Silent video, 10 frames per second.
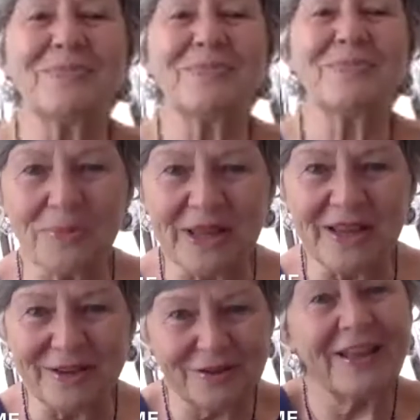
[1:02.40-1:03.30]
to be
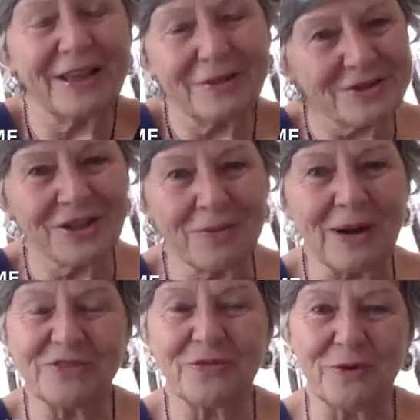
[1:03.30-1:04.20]
here. Thank you so
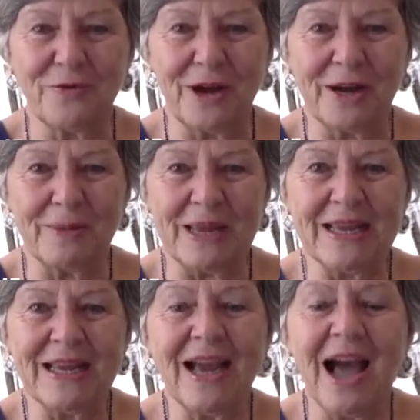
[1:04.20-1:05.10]
much for inviting me.
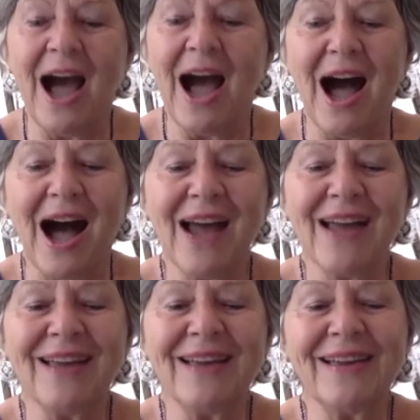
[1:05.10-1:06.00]

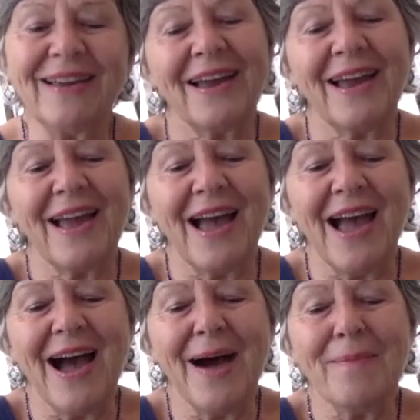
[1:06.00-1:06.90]
I
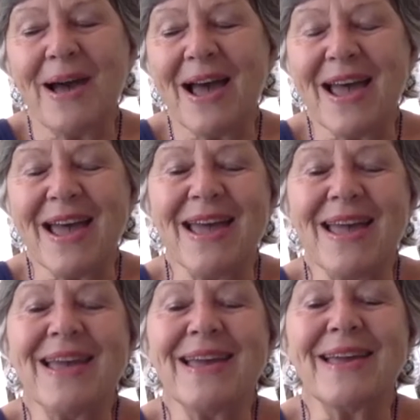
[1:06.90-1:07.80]
am
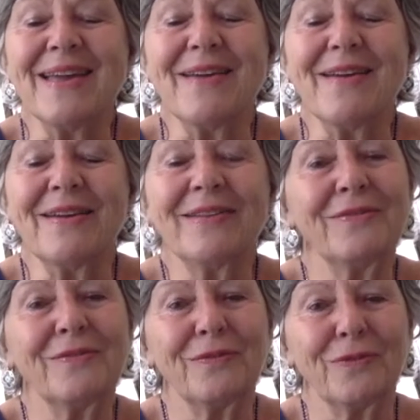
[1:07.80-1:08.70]
a
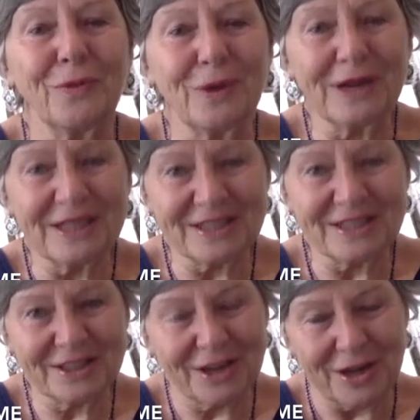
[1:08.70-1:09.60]
voice
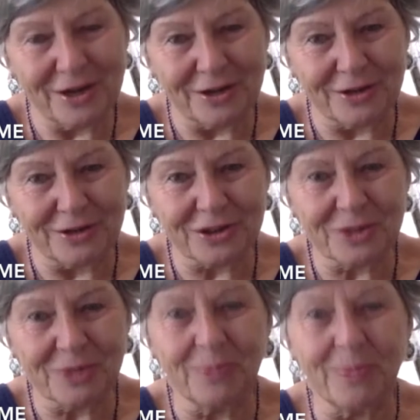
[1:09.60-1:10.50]
coach,
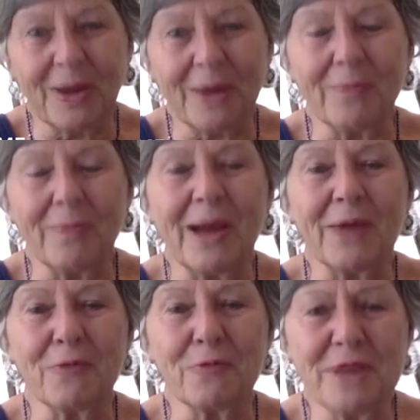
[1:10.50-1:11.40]
but my
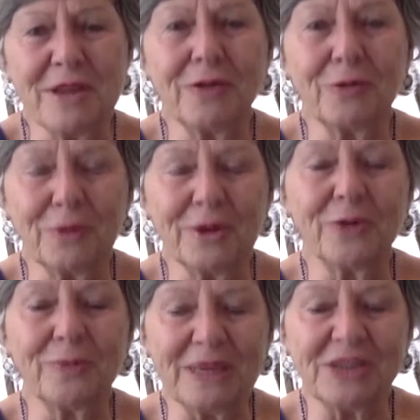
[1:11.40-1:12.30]

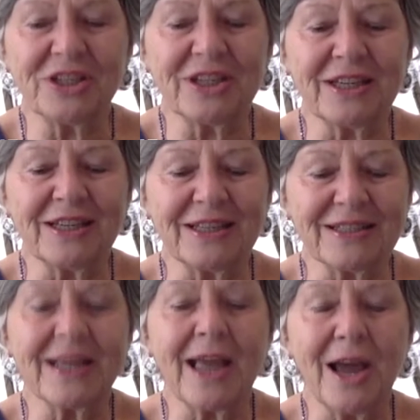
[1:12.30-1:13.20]
real mission
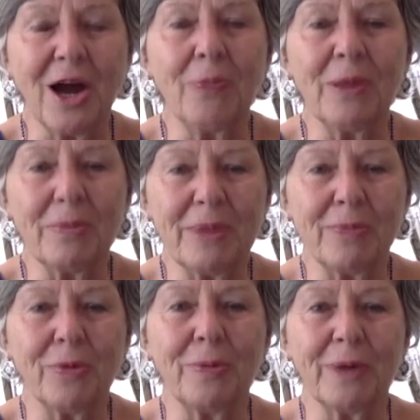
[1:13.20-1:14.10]
is
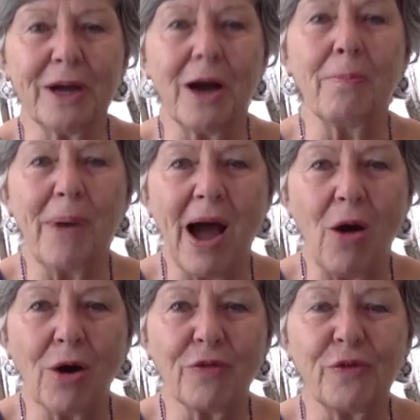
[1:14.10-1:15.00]
helping people
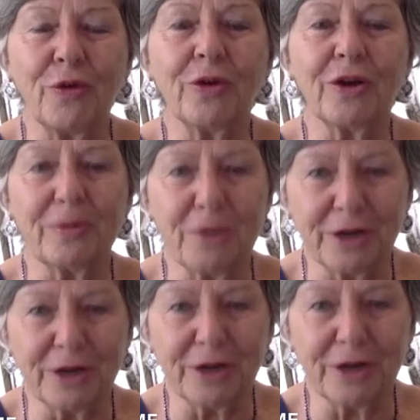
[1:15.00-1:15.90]
become
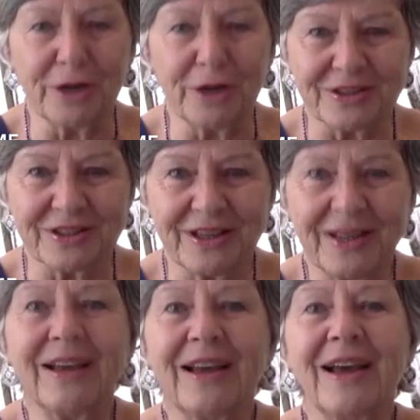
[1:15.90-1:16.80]
powerful
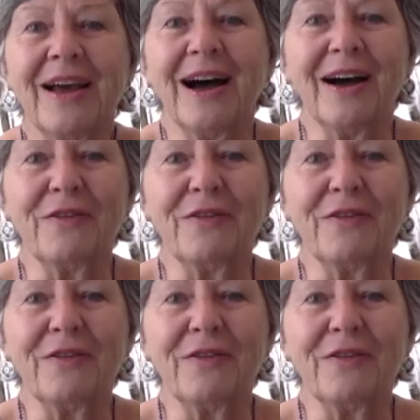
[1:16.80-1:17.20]
communicators.